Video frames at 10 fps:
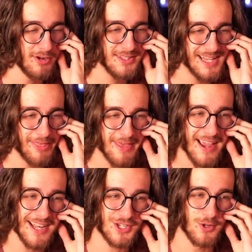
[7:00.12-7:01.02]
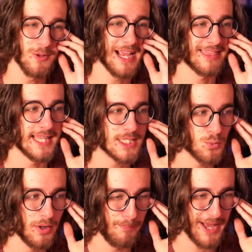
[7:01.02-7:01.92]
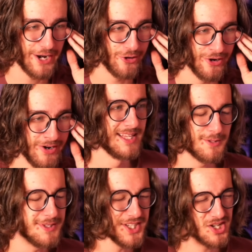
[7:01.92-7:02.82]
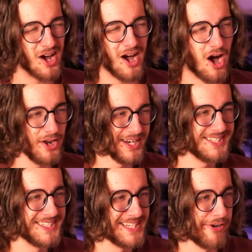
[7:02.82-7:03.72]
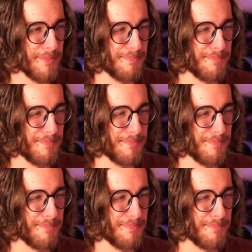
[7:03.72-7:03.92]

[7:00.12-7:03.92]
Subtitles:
Honestly, I think I do like this one better. This one's just got unnecessary